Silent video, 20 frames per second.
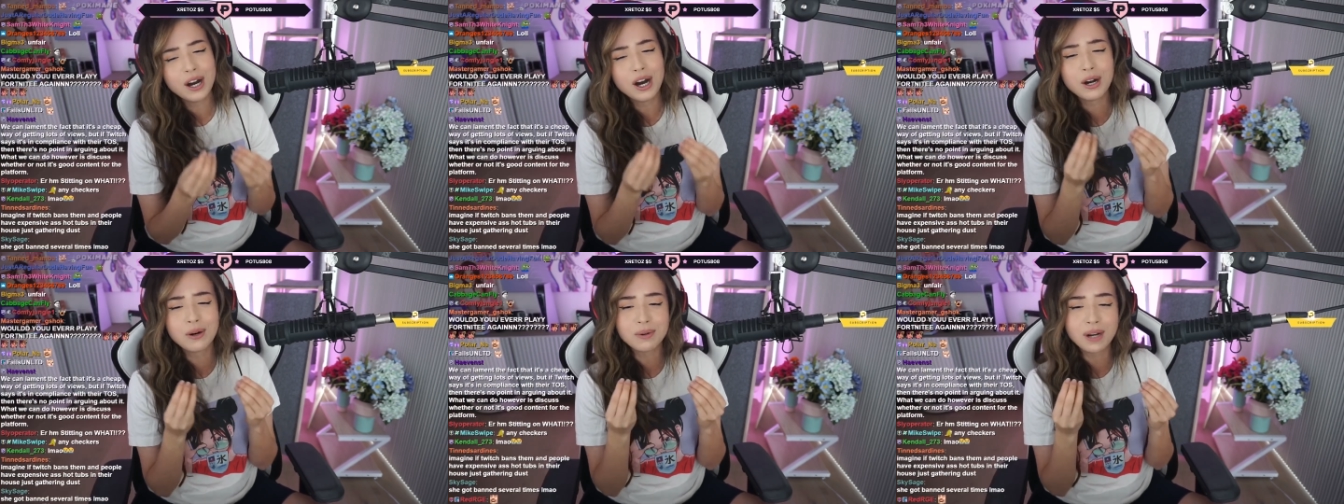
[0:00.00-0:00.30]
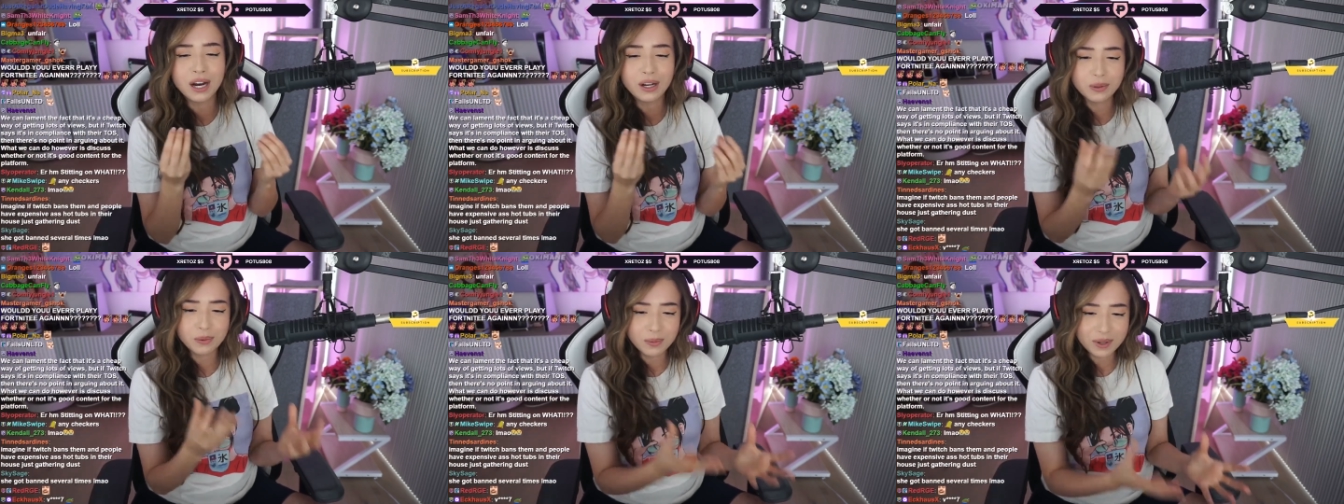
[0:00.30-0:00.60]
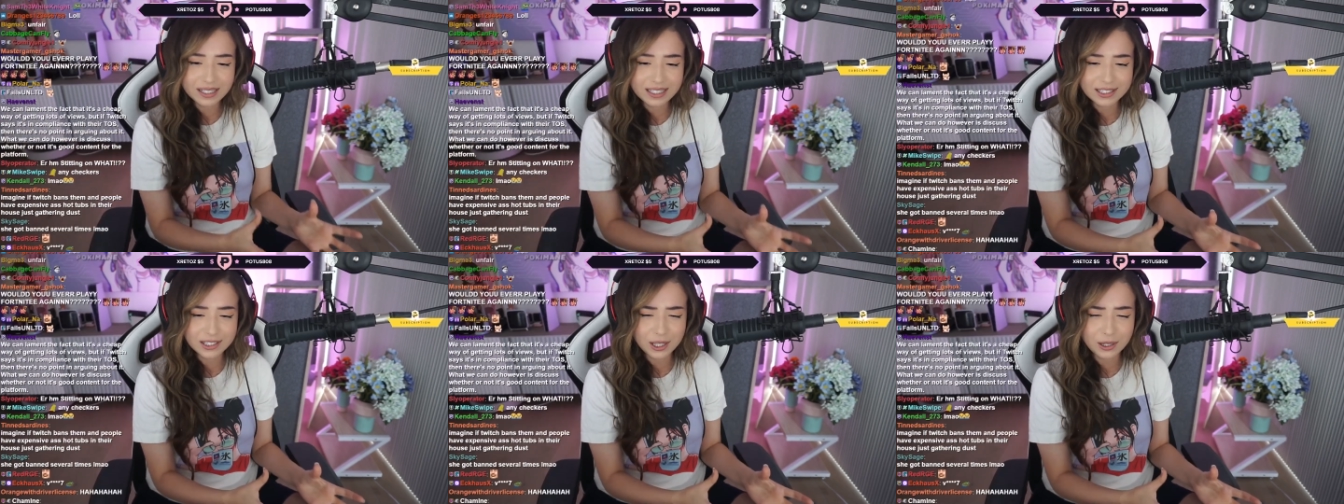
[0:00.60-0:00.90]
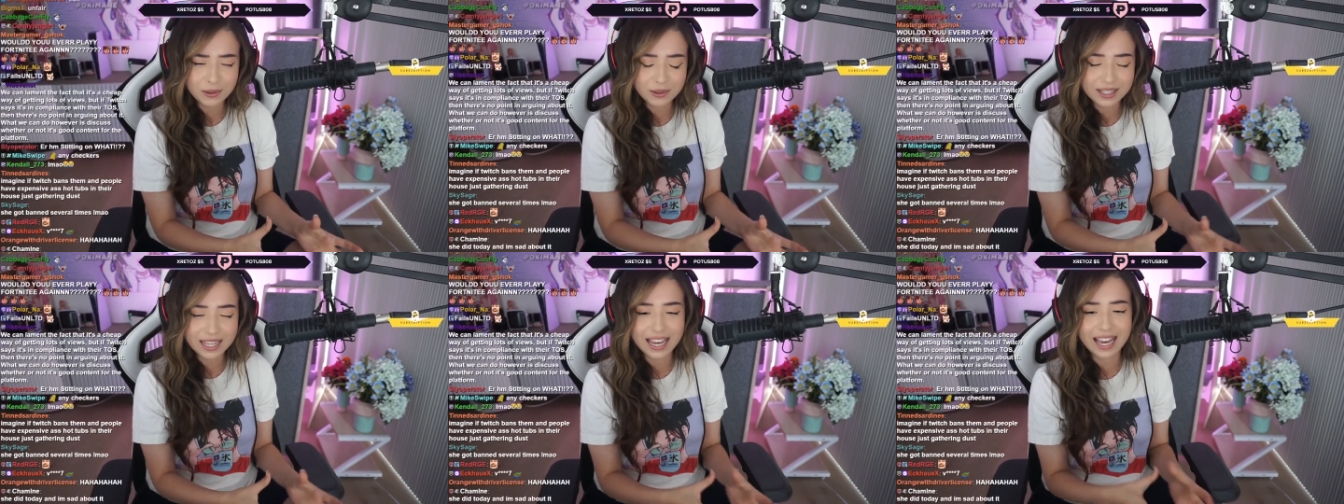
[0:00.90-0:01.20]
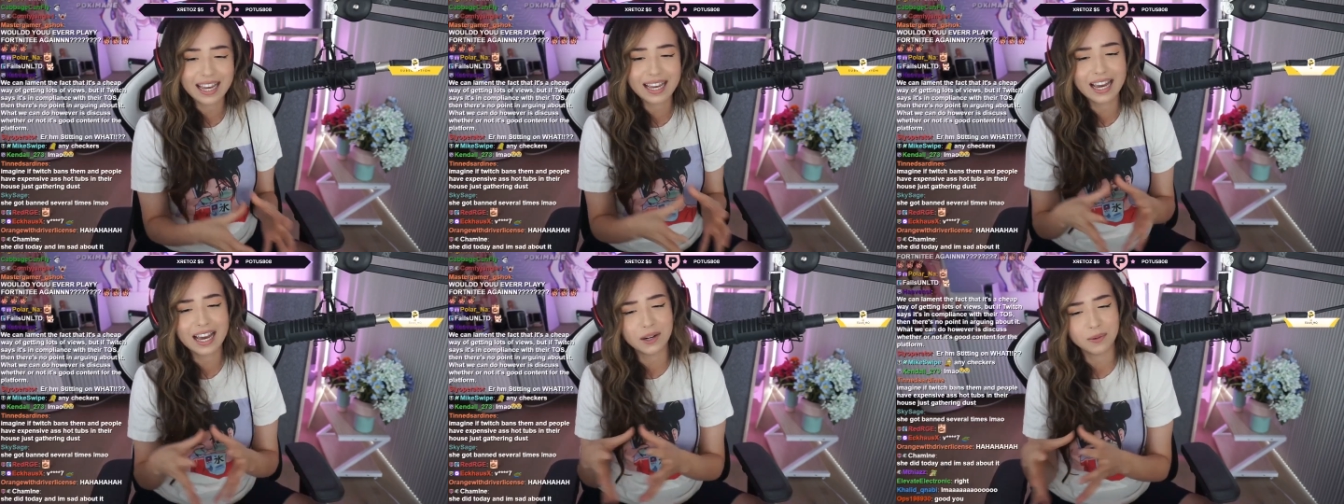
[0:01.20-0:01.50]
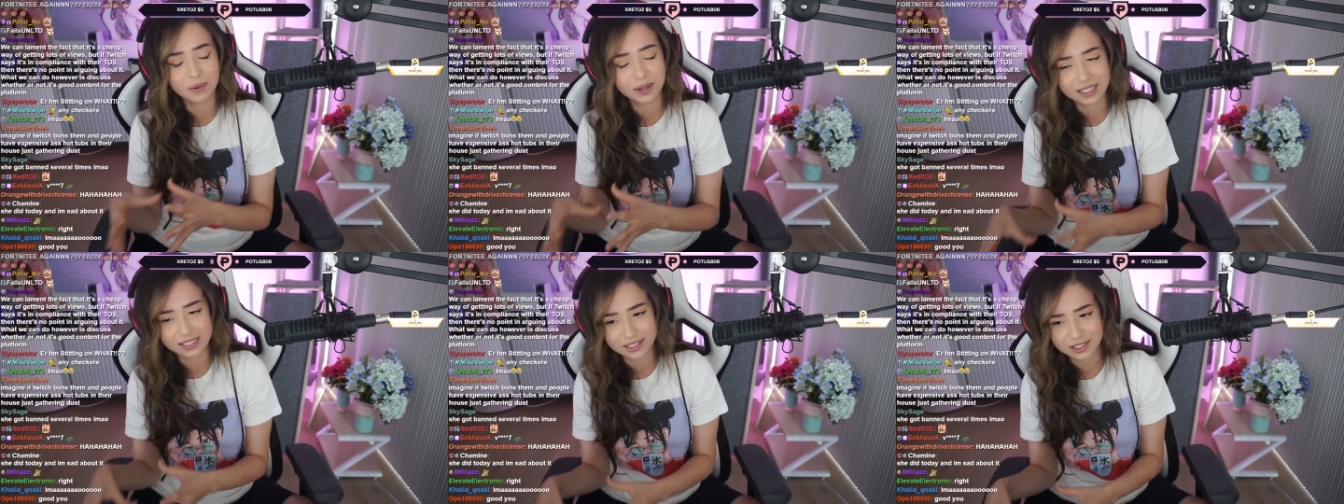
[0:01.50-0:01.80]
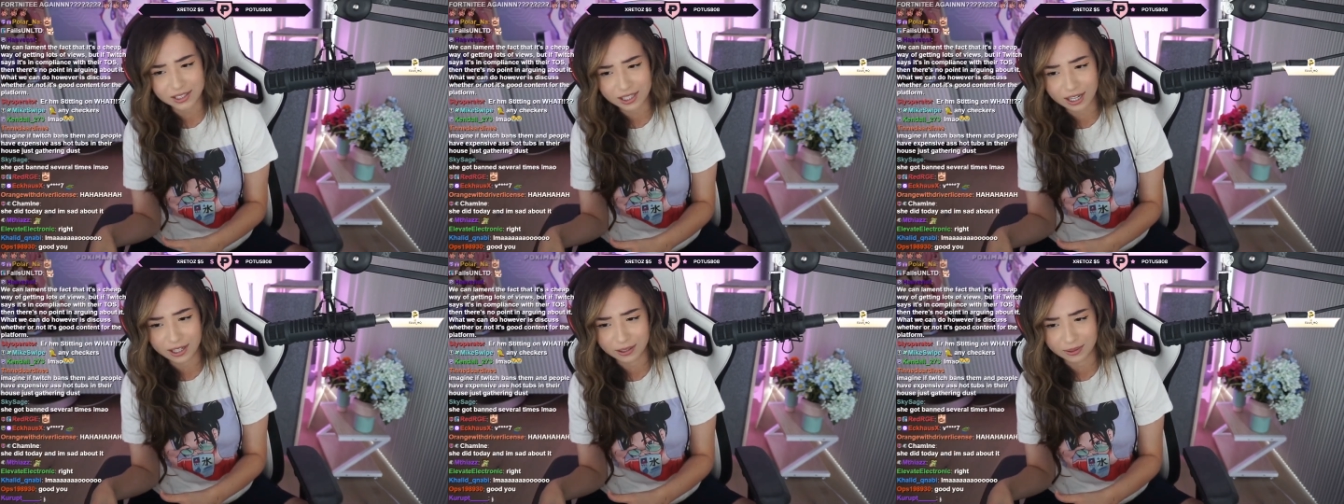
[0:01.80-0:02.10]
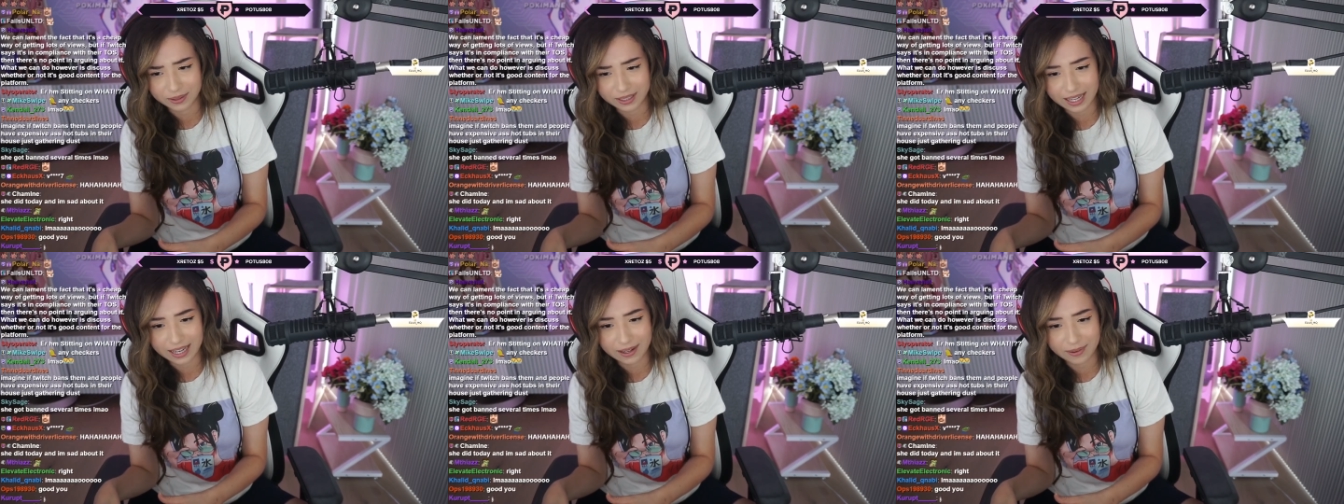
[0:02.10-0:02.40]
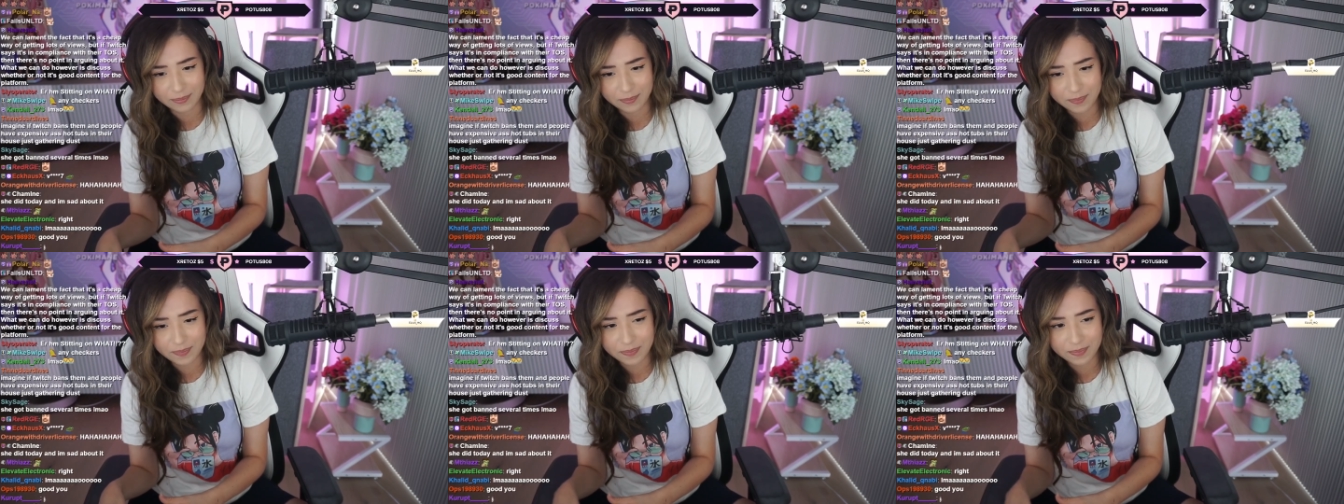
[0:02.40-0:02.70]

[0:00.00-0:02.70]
around what is okay and what is not okay.